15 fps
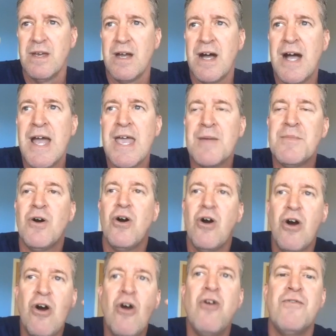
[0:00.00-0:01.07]
I
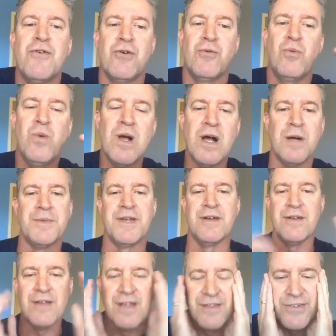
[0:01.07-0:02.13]
am overwhelmed
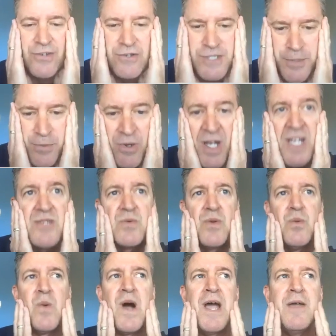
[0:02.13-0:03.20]
and so surprised
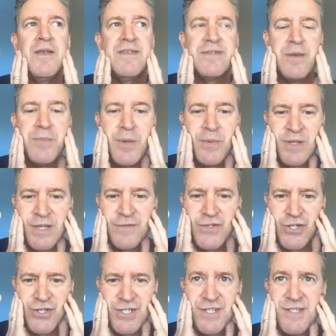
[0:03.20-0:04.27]
with why some people leave
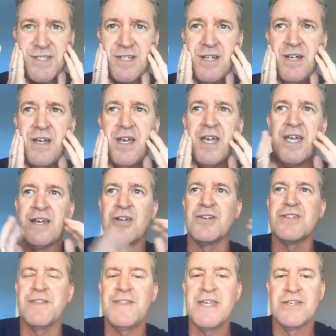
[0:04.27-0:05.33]
churches. And
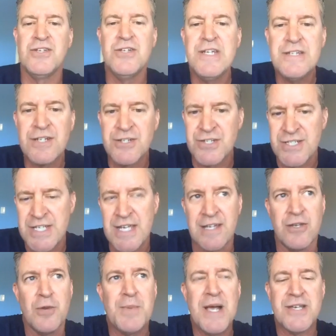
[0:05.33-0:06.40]
here's the thing: you need to
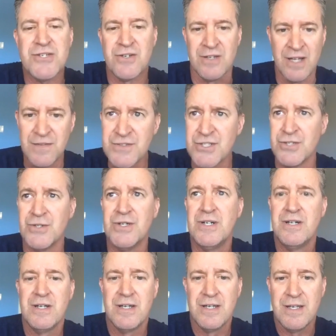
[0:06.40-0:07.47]
understand, your pastor loves you.
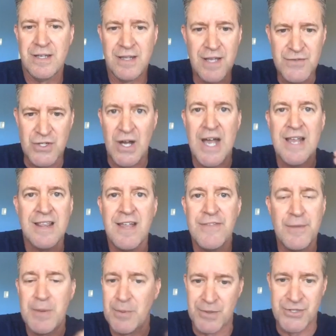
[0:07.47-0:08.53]
I love
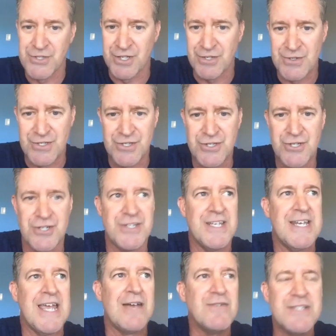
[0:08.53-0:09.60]
the people at Journey Christian Church,
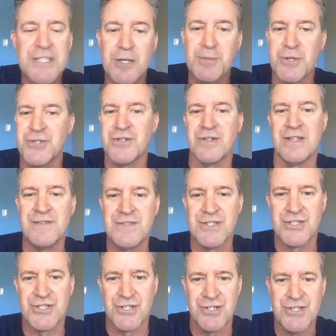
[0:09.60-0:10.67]
and every single person who leaves
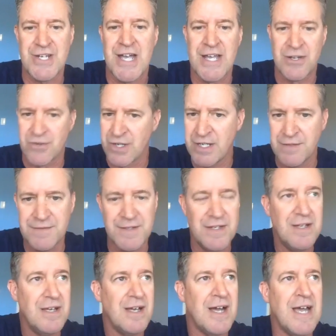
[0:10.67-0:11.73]
the church, I grieve.
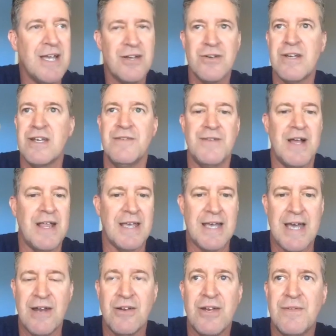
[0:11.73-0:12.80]
Like
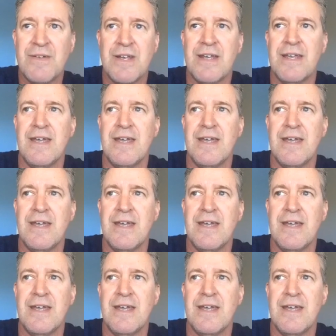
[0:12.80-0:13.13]
I don't even.